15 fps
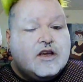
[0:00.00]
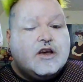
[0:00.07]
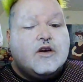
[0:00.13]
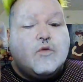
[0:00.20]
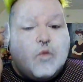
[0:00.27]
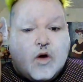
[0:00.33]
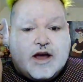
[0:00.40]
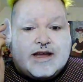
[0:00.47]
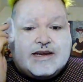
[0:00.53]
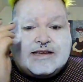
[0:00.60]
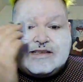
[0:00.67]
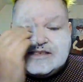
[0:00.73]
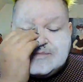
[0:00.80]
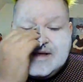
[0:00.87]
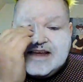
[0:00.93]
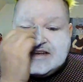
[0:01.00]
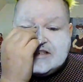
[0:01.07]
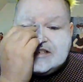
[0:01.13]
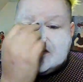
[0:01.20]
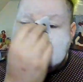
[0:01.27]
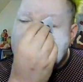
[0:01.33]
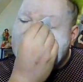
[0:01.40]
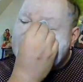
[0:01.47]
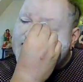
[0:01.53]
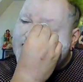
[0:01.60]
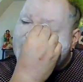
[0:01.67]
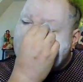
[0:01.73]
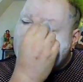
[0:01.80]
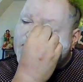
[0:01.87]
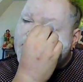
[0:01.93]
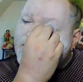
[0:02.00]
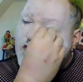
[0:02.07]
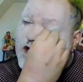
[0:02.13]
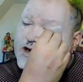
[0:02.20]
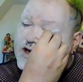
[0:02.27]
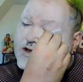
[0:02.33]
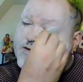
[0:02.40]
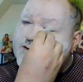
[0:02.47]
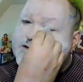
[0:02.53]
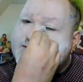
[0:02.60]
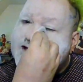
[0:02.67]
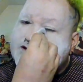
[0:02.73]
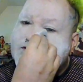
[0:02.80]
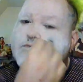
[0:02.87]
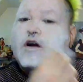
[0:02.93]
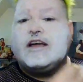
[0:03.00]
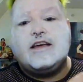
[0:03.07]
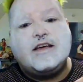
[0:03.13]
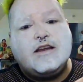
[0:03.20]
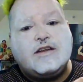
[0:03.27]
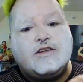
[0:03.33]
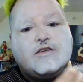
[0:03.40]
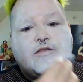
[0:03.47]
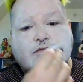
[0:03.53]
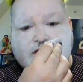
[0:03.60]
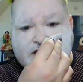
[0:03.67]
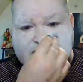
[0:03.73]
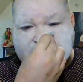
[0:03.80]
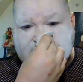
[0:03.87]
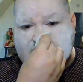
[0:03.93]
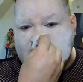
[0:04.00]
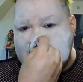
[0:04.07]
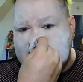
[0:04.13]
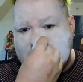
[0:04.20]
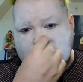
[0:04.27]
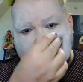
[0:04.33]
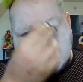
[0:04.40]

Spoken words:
one inspection and then another inspection. Why couldn't you have just done